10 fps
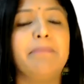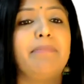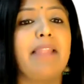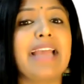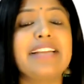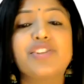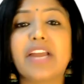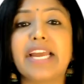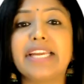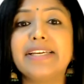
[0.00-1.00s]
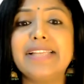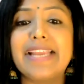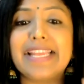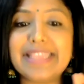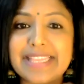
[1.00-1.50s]
Black triangle
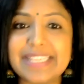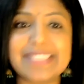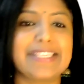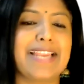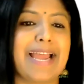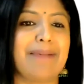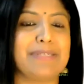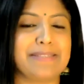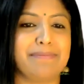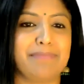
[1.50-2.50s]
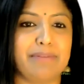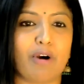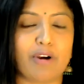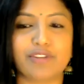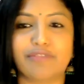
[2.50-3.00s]
in this grammar symbol
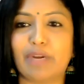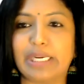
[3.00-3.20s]
box of